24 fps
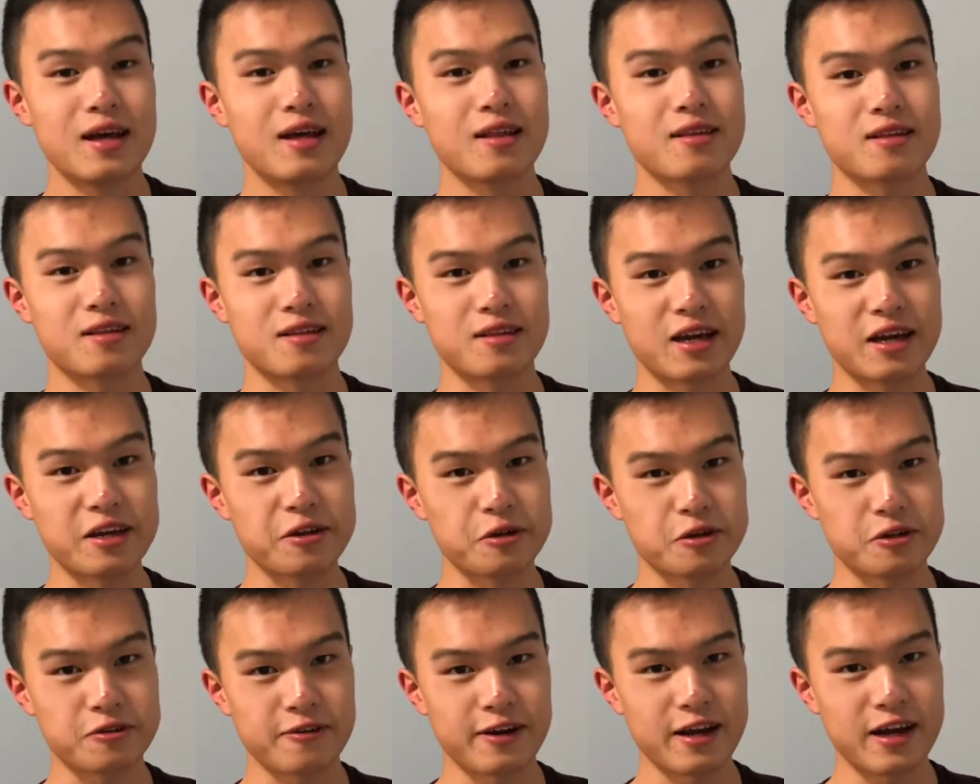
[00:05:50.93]
the
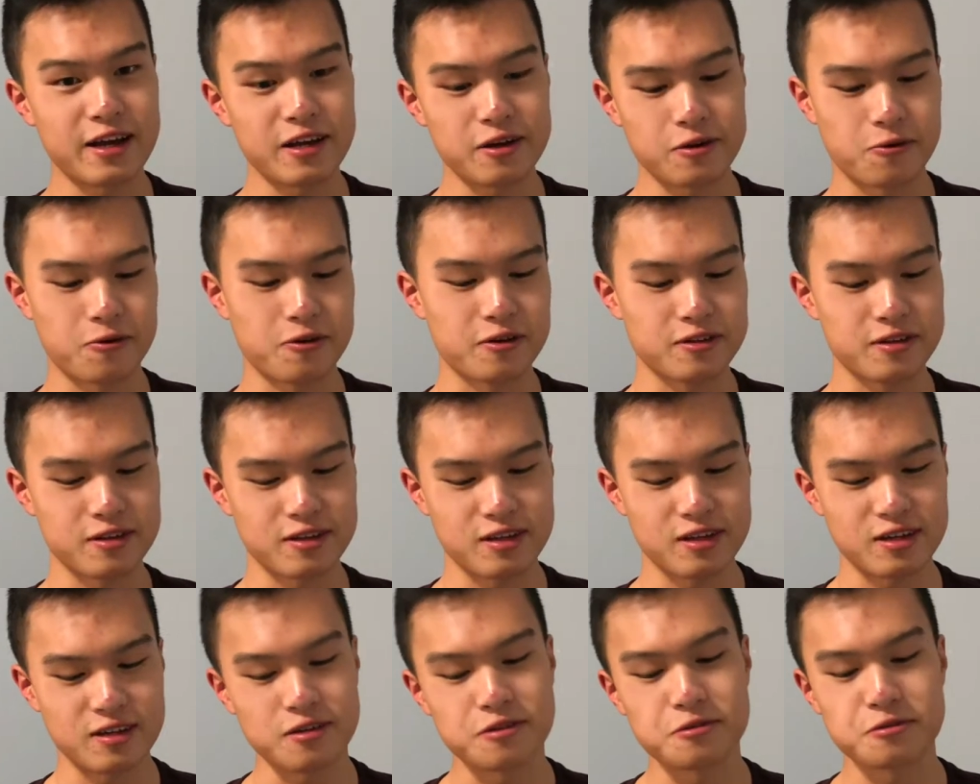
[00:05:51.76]
lighter gray, or
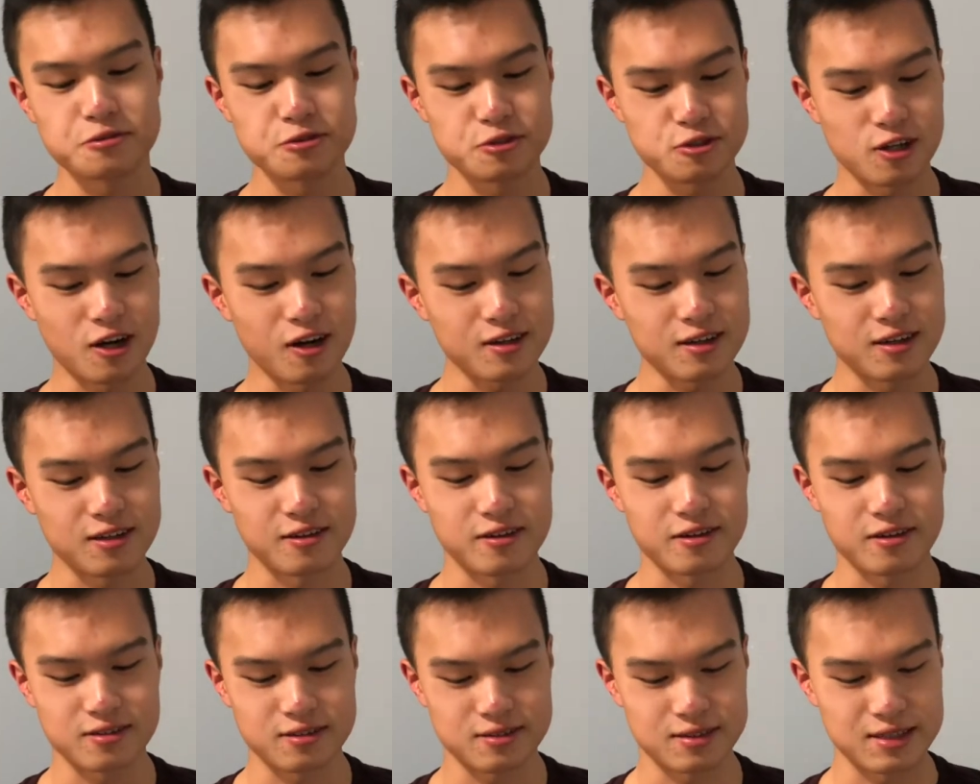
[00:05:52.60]
the chalk
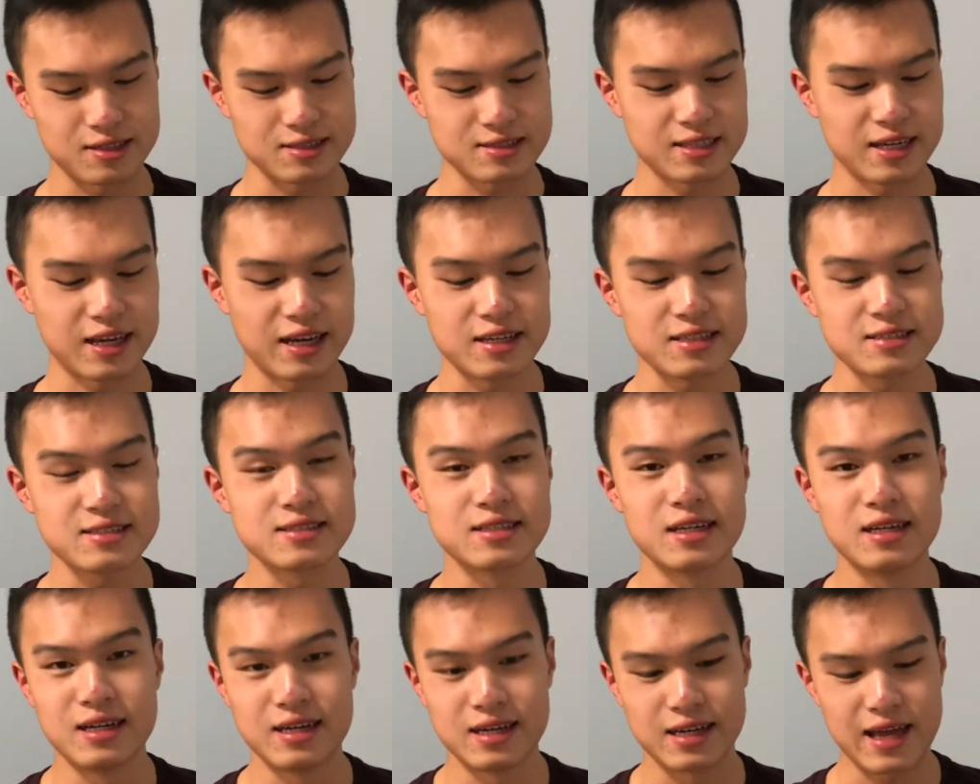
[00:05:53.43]
color in this
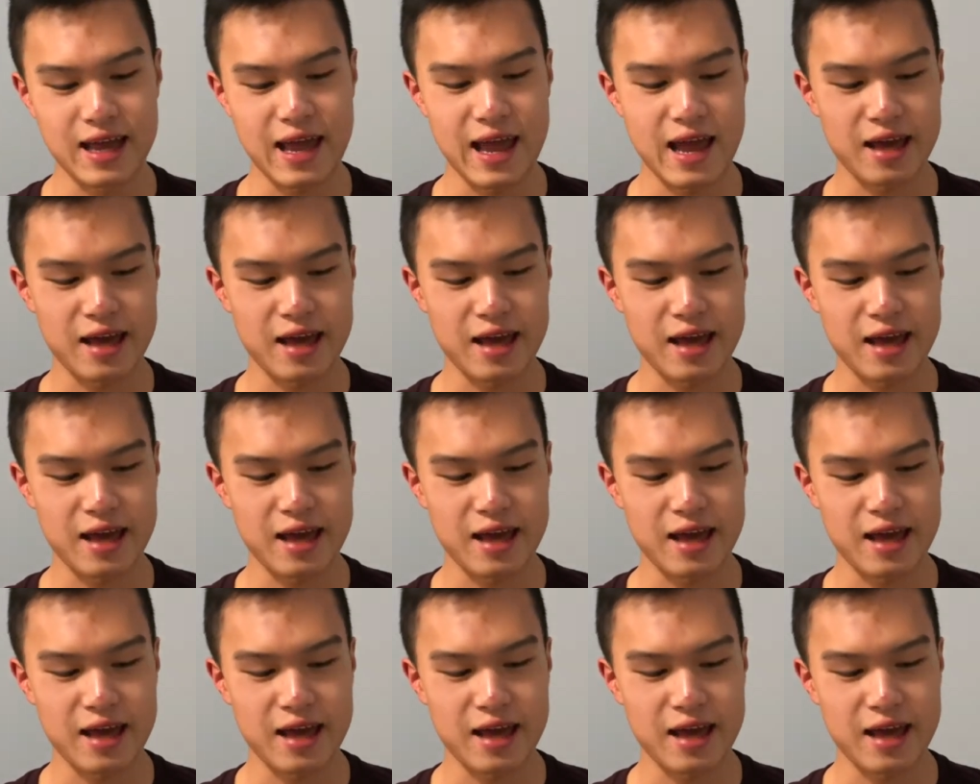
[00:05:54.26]
case,